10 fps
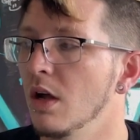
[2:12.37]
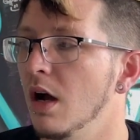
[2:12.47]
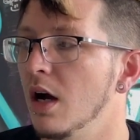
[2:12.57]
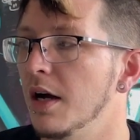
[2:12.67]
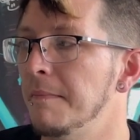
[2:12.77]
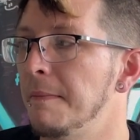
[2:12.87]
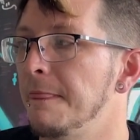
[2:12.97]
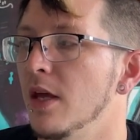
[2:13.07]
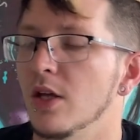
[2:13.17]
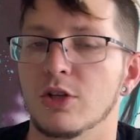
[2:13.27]
Um,
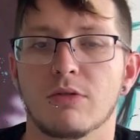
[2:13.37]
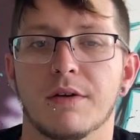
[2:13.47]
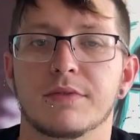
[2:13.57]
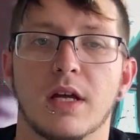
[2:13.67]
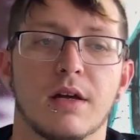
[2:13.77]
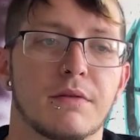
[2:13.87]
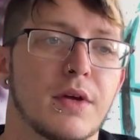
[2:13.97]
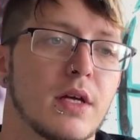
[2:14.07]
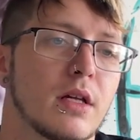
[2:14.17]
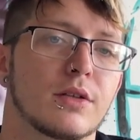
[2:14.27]
you have to have
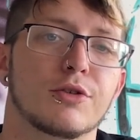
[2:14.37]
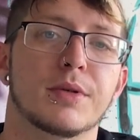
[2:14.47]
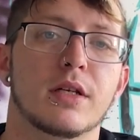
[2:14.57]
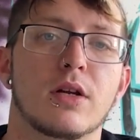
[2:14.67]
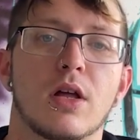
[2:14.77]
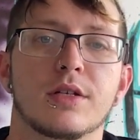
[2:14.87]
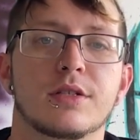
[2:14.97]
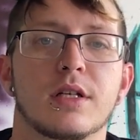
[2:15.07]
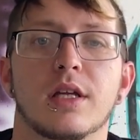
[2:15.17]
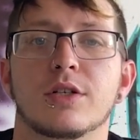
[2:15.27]
a little bit of knowledge
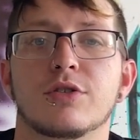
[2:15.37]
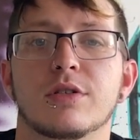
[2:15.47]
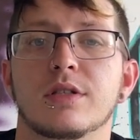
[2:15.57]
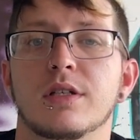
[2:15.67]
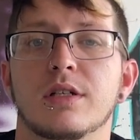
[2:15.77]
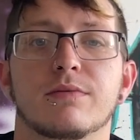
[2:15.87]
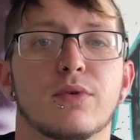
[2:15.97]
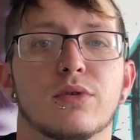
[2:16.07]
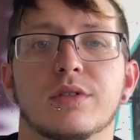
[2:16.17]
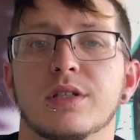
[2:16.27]
in electricity,
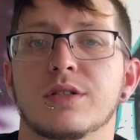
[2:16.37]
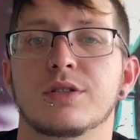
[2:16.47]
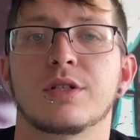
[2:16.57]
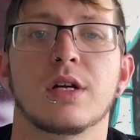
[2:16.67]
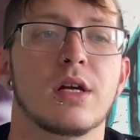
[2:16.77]
voltage,